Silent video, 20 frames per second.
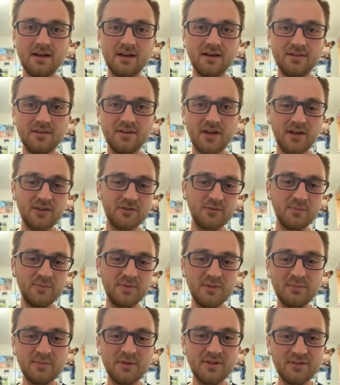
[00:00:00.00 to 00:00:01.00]
the awesome
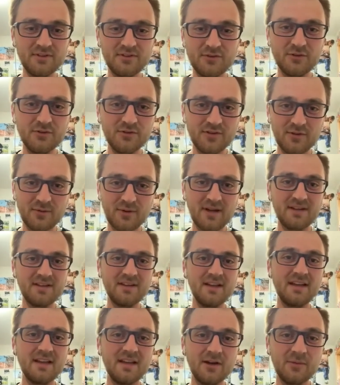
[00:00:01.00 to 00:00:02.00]
people on the Tuesday ride
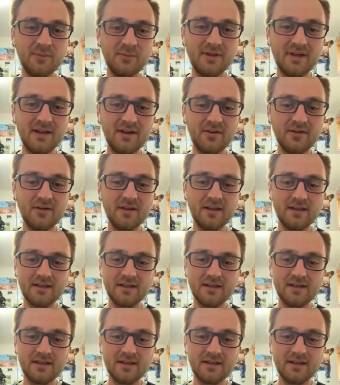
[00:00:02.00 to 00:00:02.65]
night helped me out.